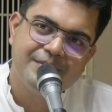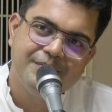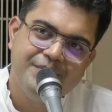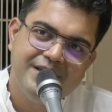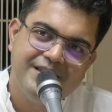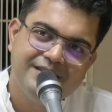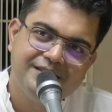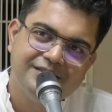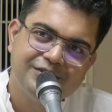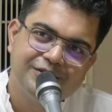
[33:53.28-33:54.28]

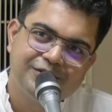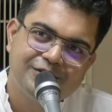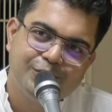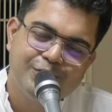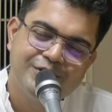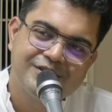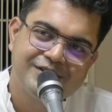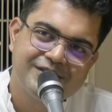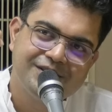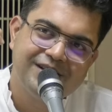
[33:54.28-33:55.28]
being
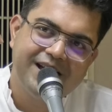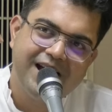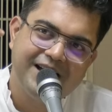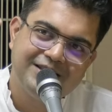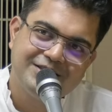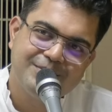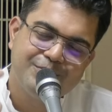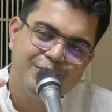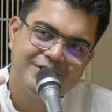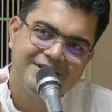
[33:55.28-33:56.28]
sourced and
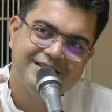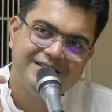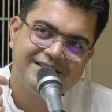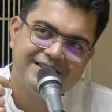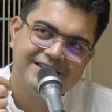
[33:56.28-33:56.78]
supported